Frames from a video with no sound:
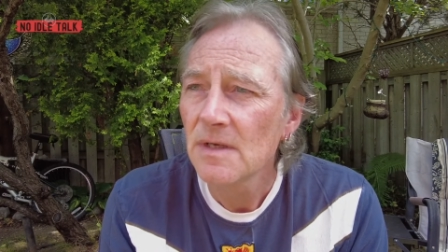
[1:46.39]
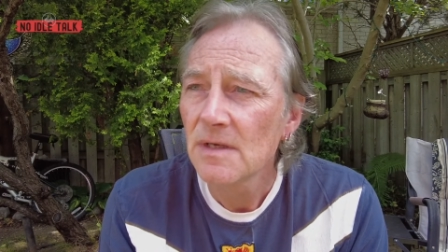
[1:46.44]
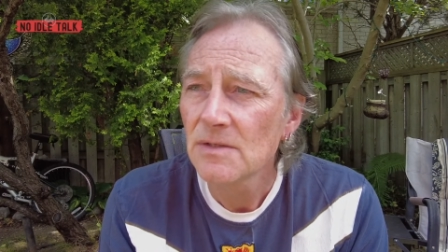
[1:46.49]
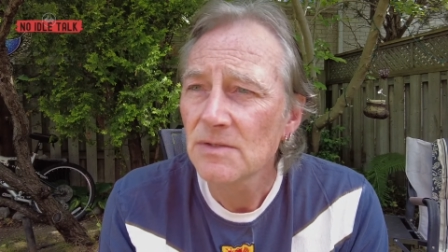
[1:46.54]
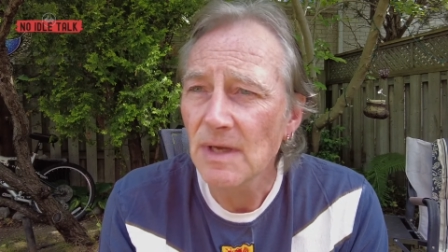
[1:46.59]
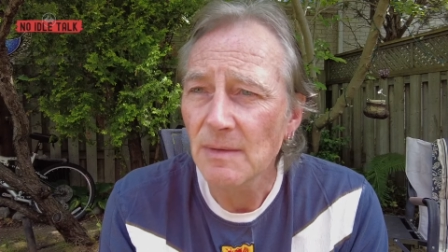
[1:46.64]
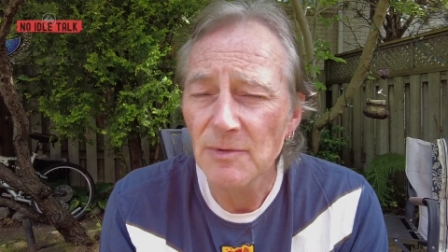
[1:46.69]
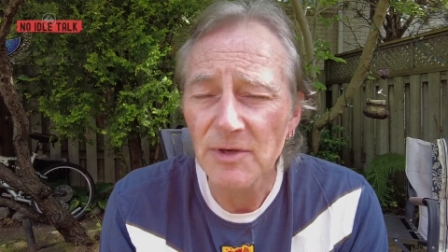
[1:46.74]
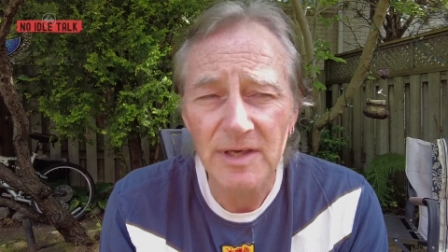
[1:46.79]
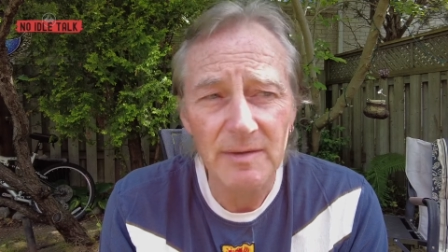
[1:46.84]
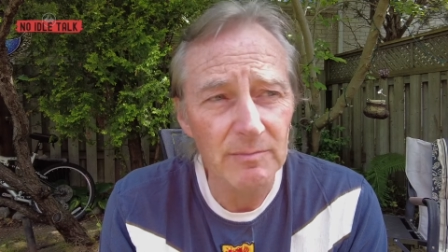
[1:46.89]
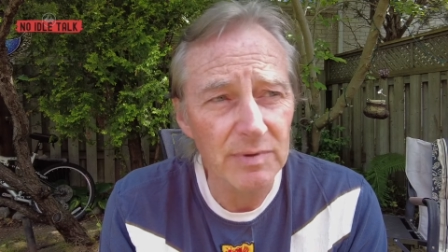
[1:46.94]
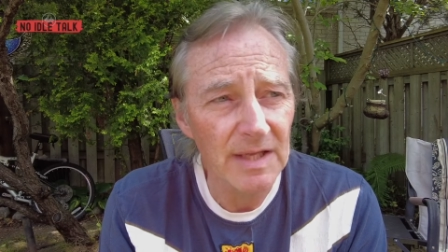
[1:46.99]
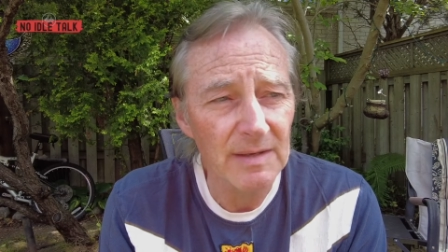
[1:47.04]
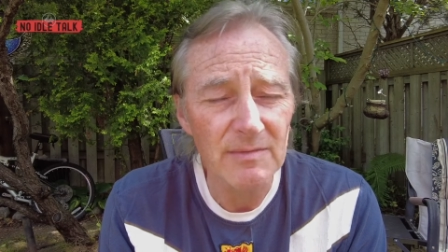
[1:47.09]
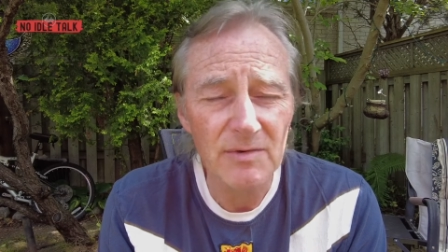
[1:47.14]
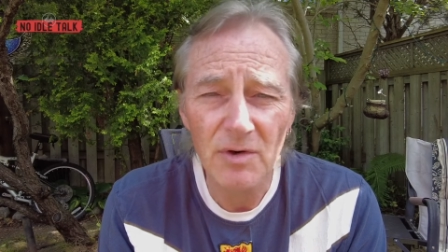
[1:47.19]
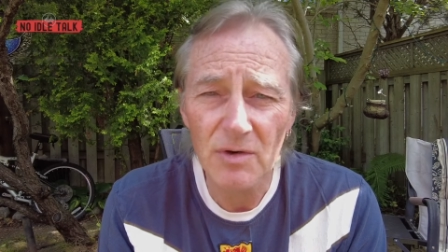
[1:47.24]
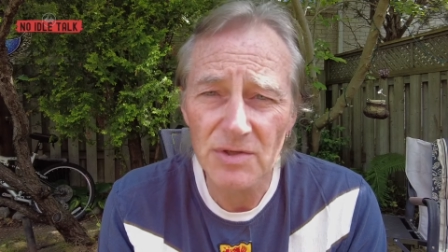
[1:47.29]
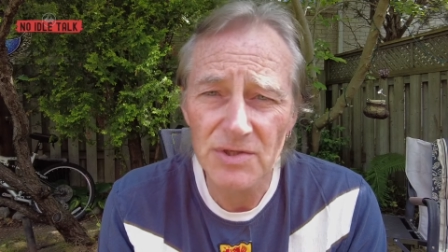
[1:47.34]
So I'm going to
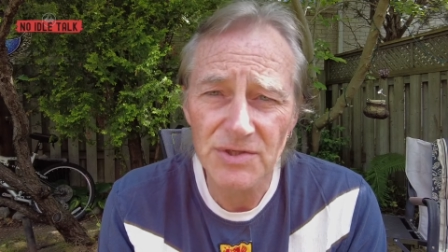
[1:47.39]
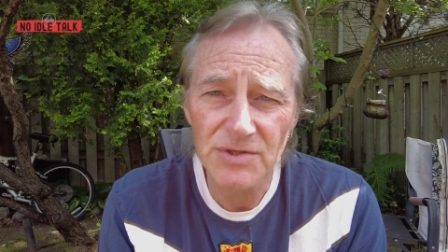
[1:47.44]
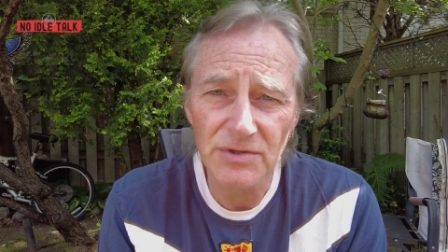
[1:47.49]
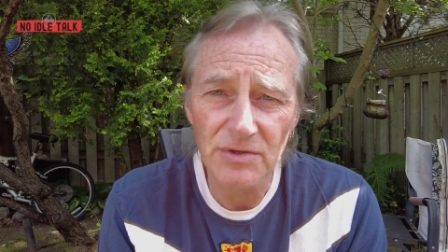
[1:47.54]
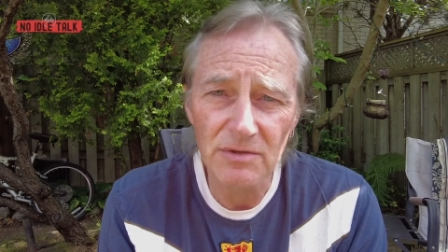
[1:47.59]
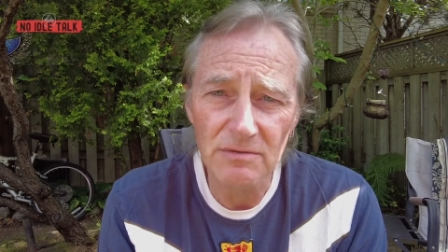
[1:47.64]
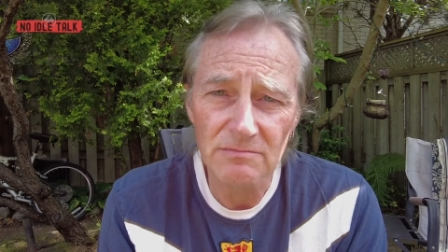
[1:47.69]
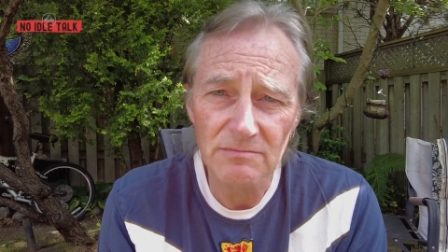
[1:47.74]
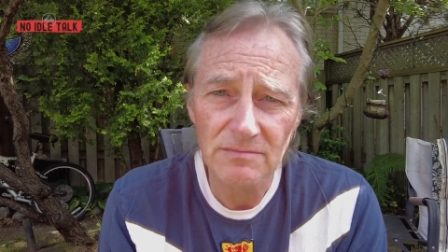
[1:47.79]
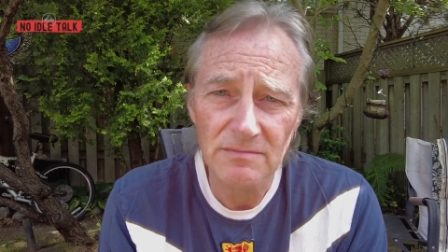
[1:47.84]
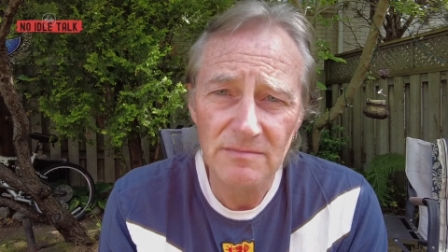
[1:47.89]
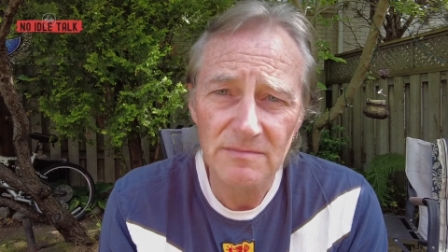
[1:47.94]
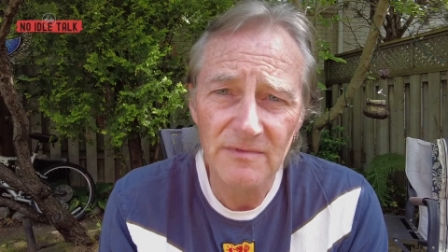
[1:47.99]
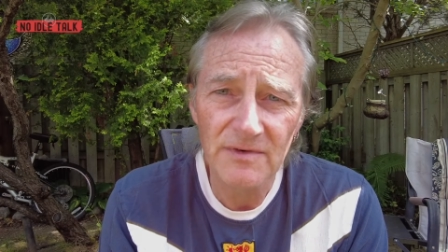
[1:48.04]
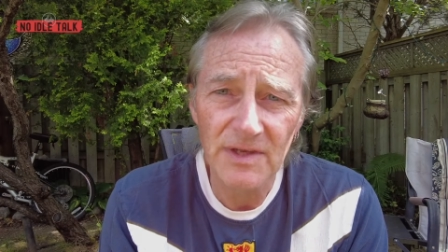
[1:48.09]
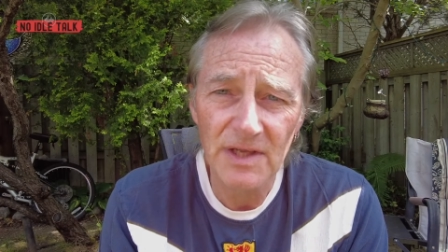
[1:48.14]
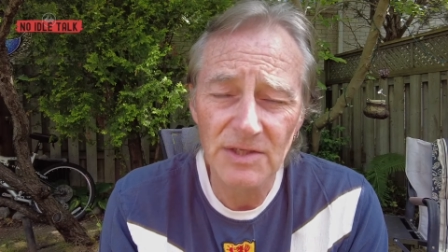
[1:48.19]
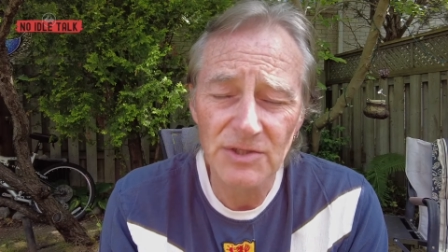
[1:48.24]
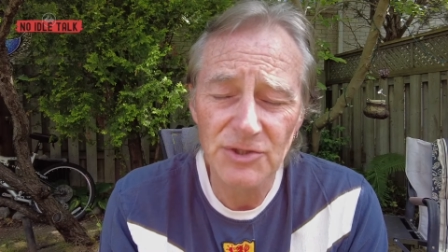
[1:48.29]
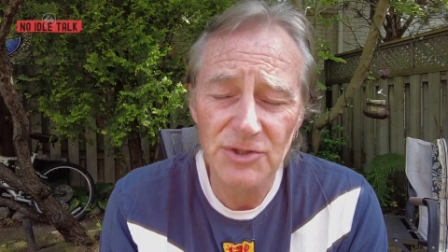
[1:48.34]
blame Rod Stewart
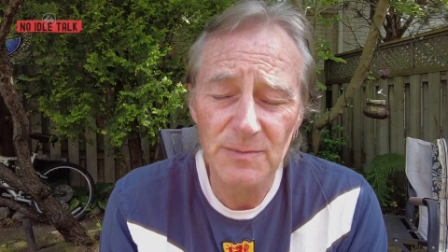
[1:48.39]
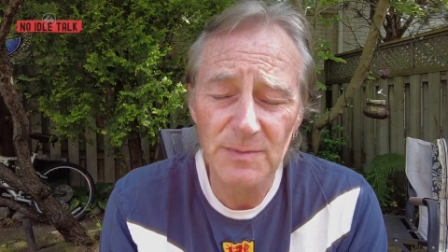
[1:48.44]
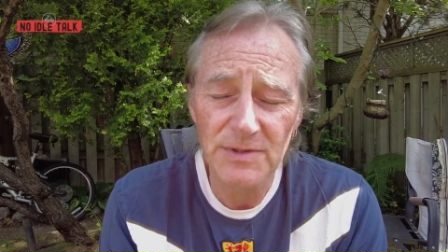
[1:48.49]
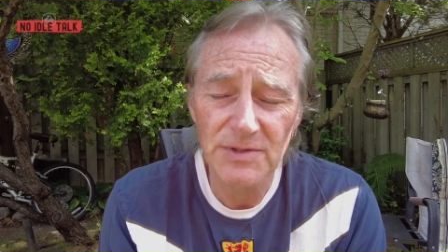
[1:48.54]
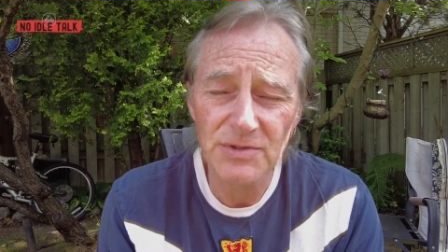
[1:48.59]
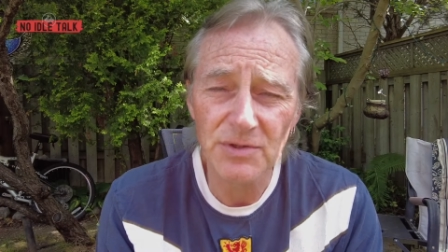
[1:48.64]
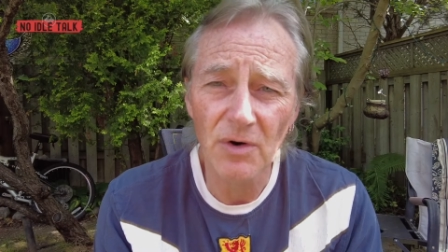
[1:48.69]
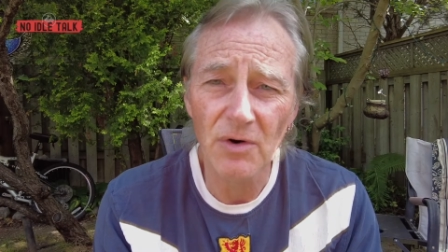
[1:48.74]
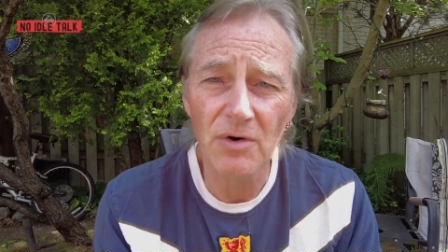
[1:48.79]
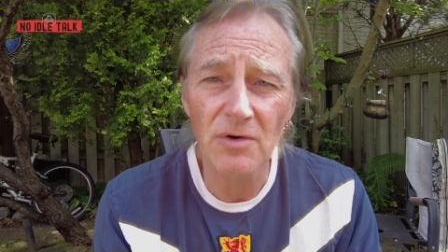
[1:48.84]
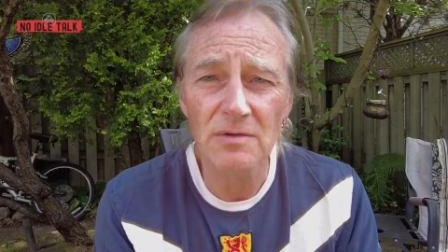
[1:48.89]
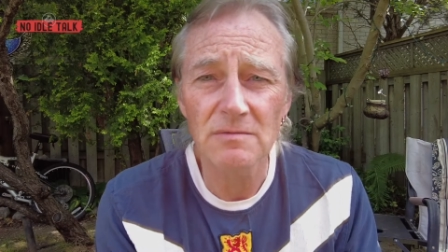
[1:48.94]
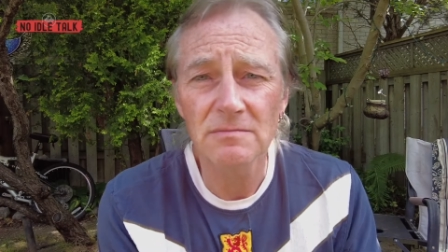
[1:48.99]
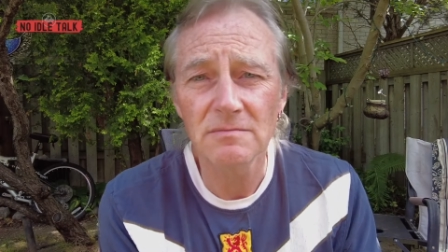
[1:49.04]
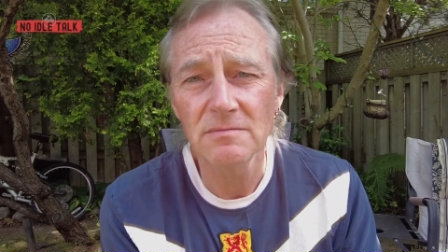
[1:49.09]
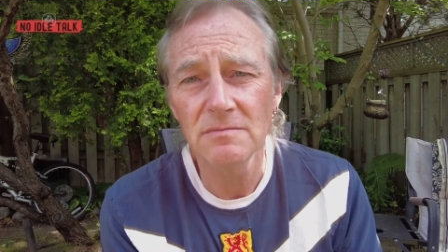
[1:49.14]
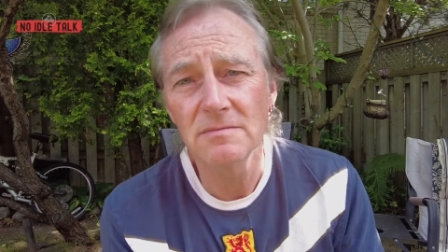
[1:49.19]
for that stupid song,